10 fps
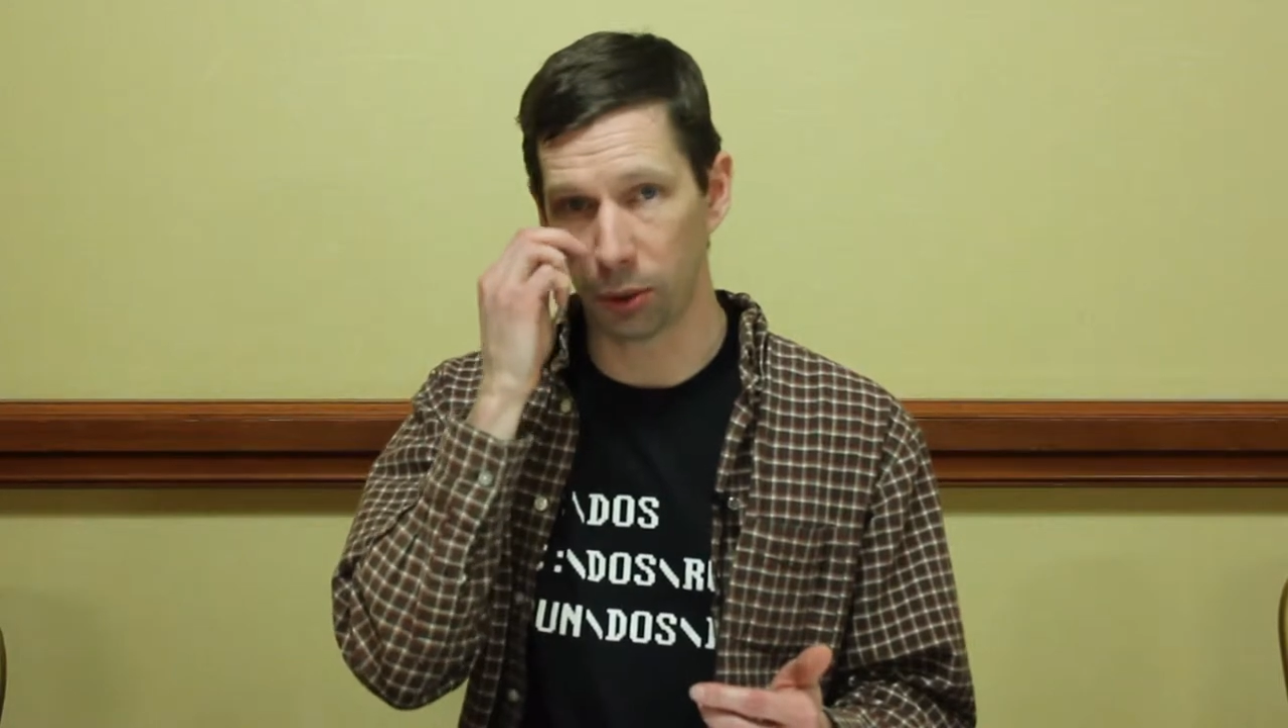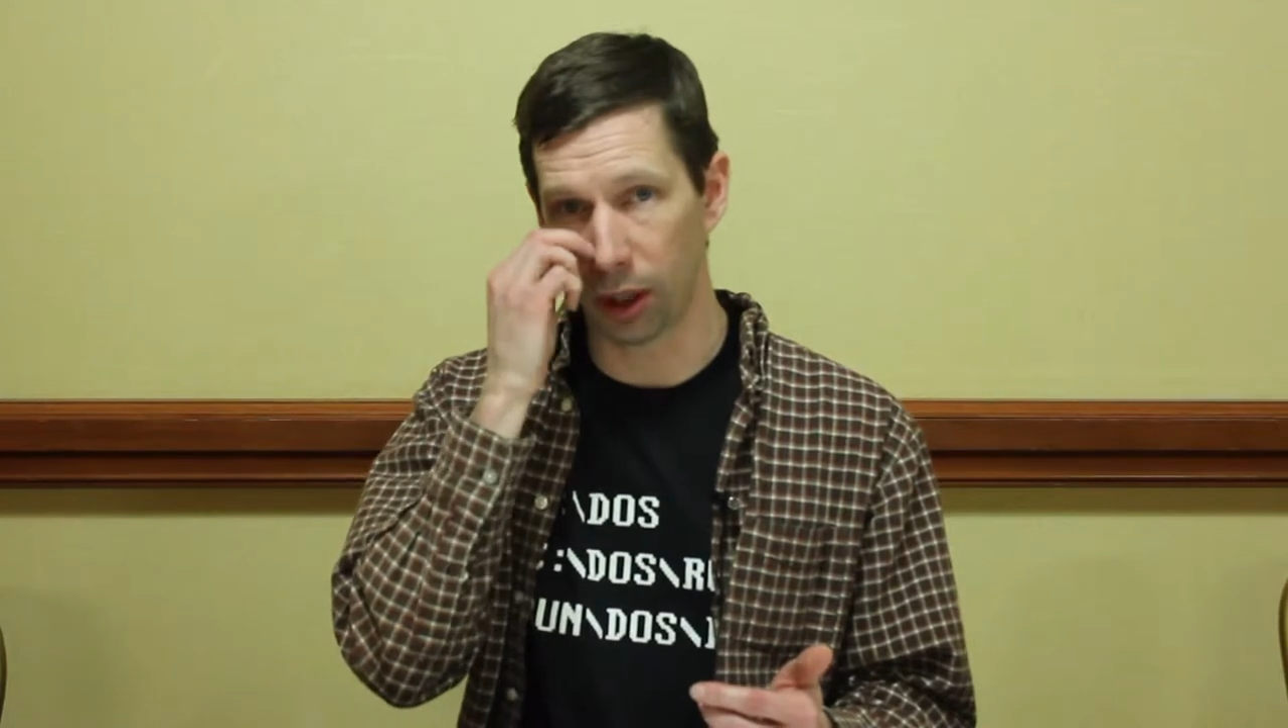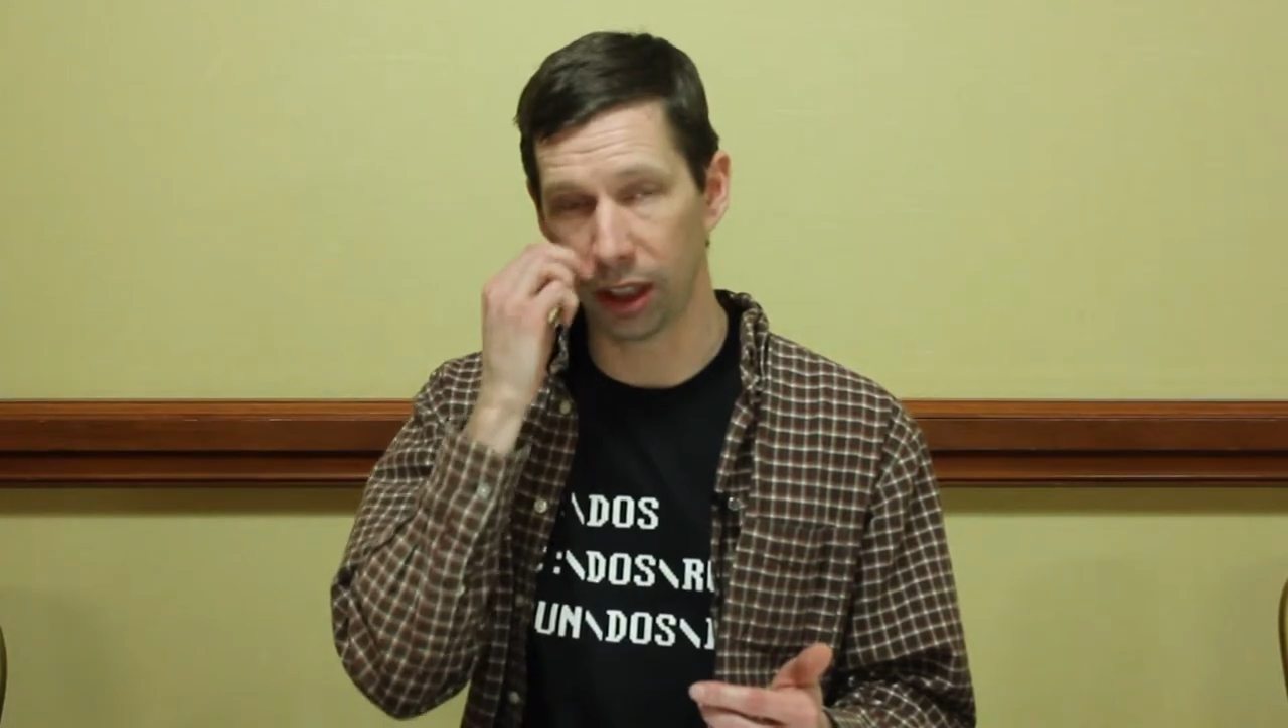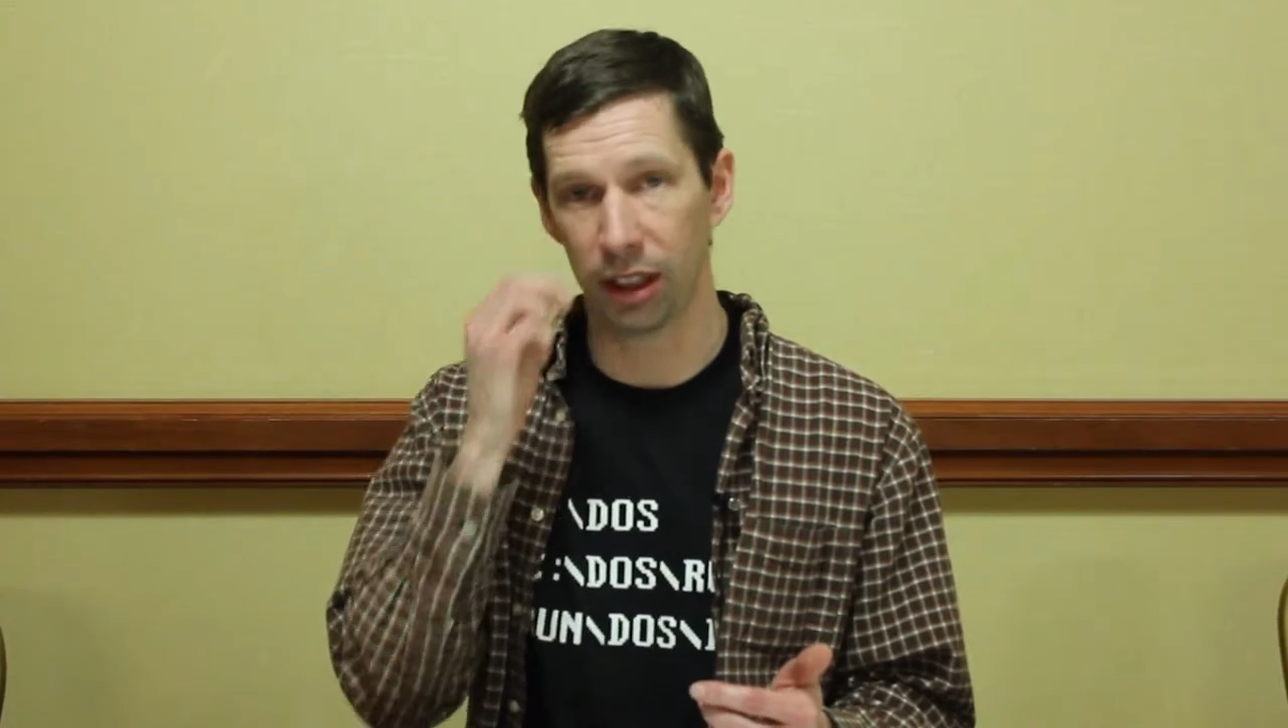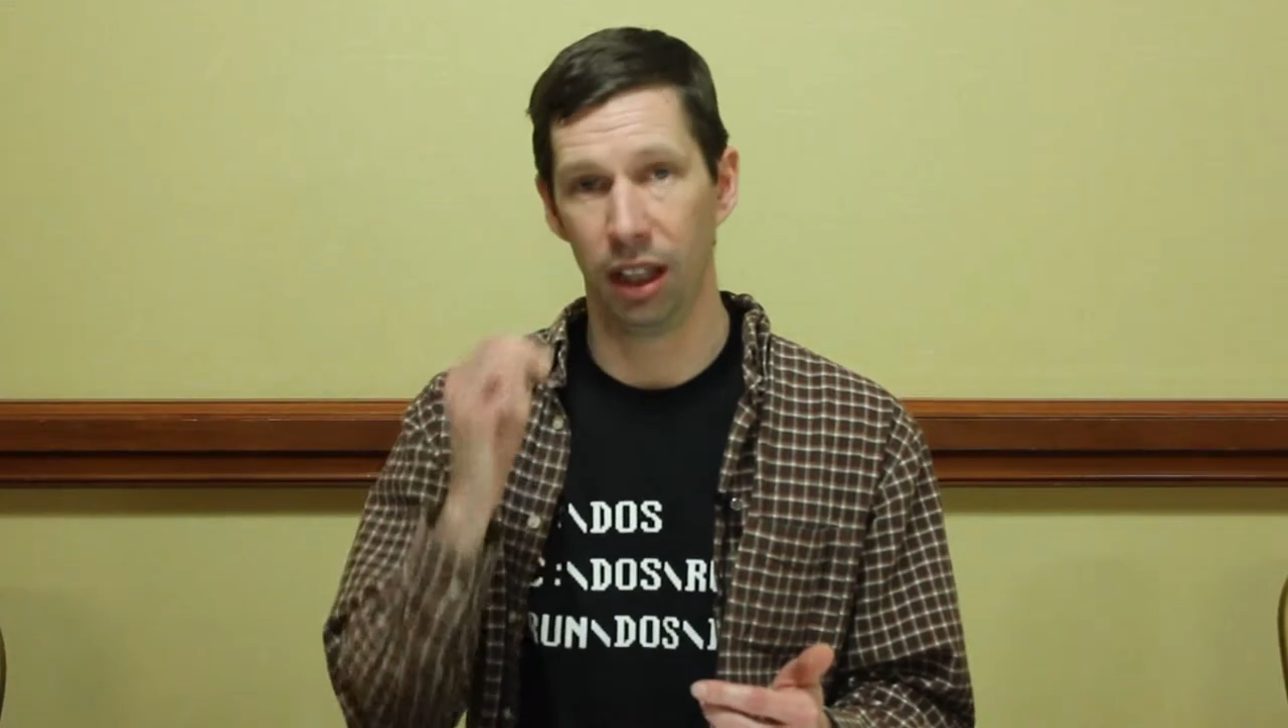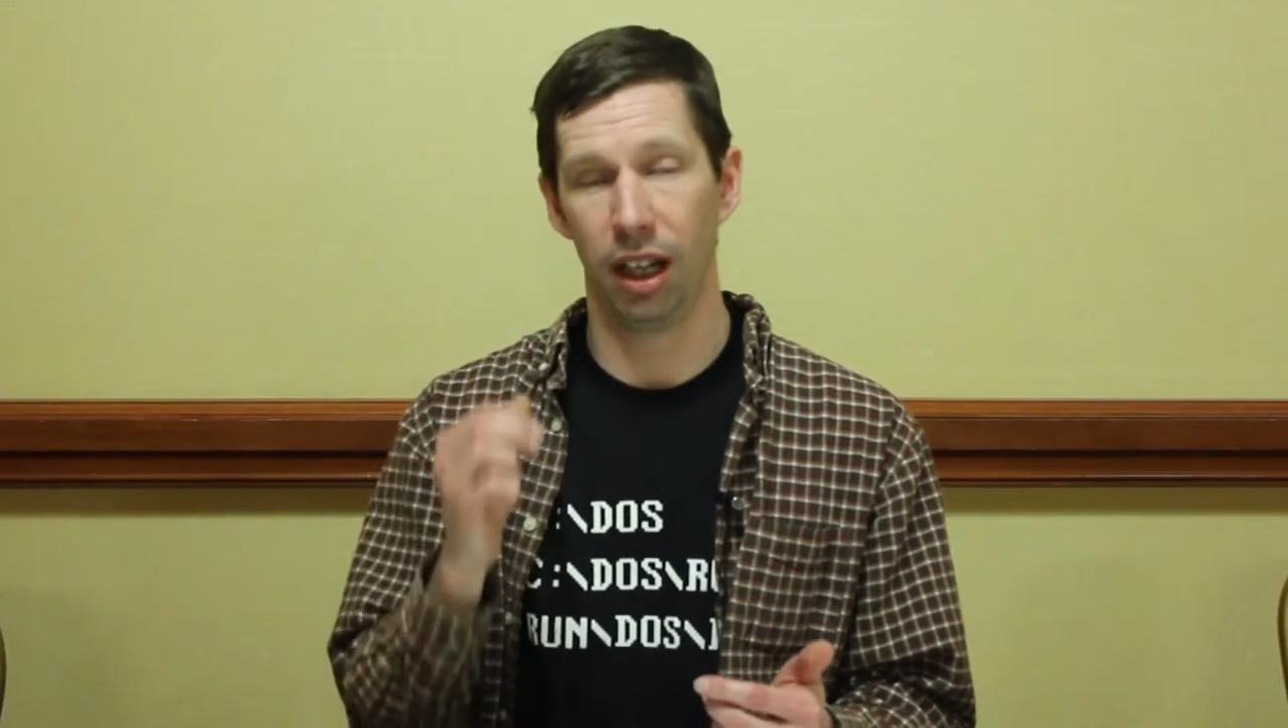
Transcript: to work,